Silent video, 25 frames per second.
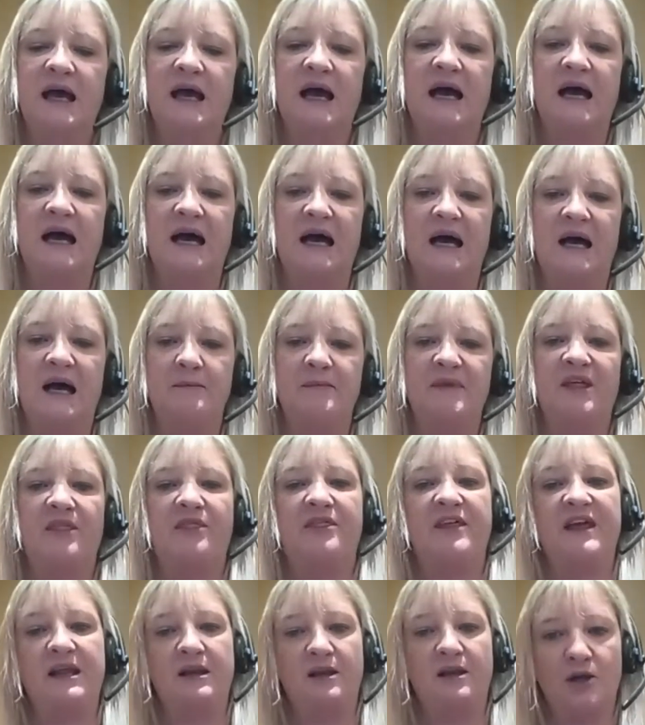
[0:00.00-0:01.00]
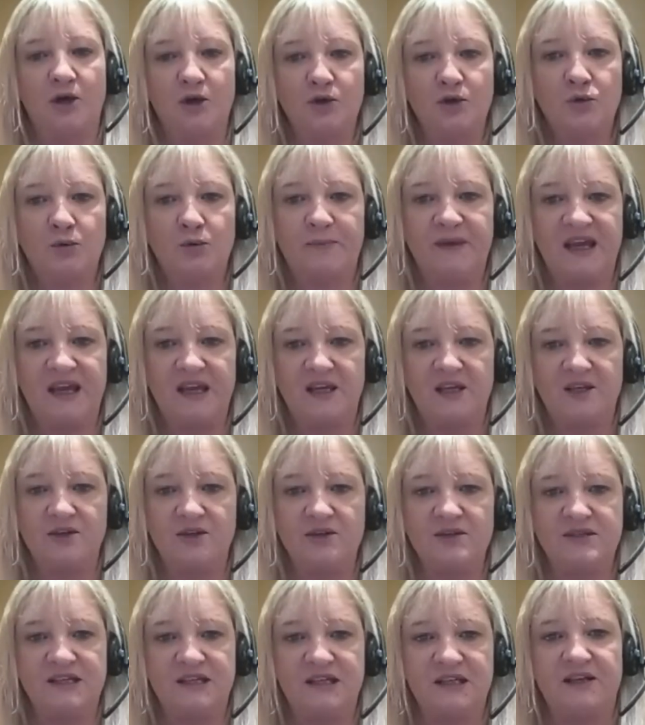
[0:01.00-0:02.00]
That local bank in
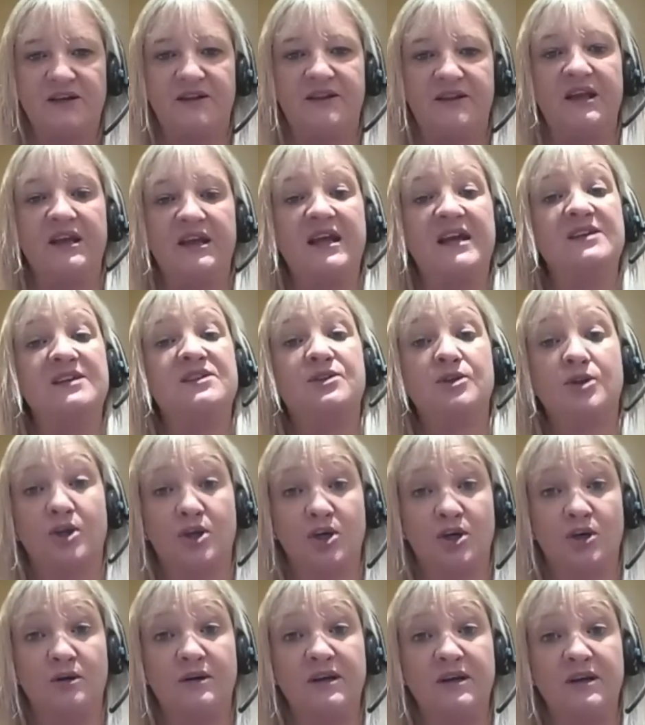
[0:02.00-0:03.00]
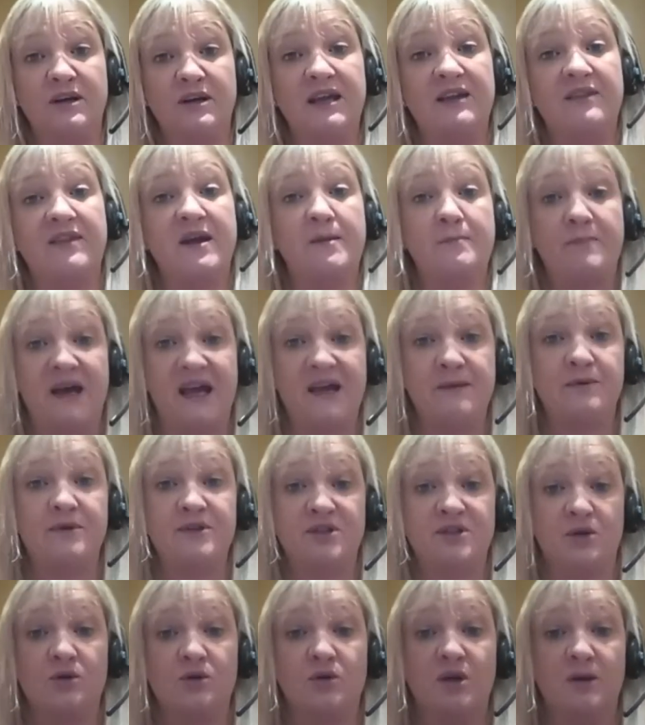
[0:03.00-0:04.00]
New Zealand then has to courier that paper
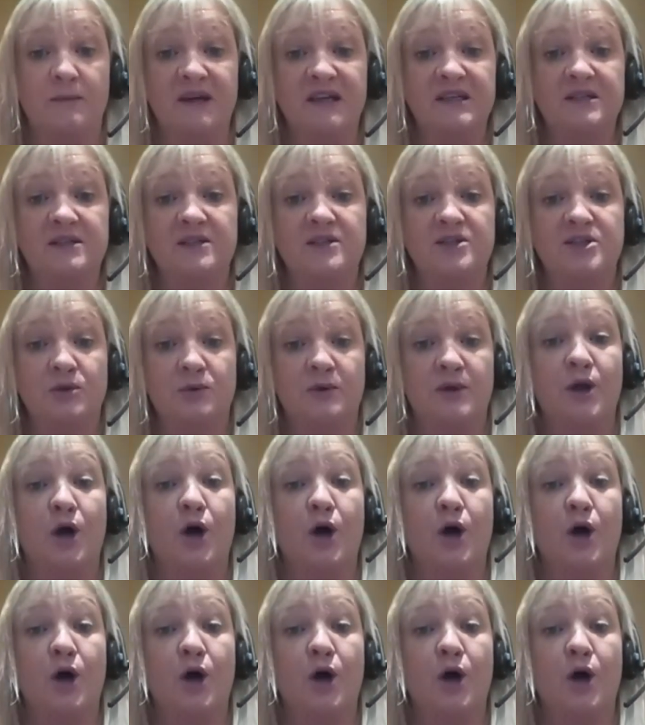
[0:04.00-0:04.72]
document to an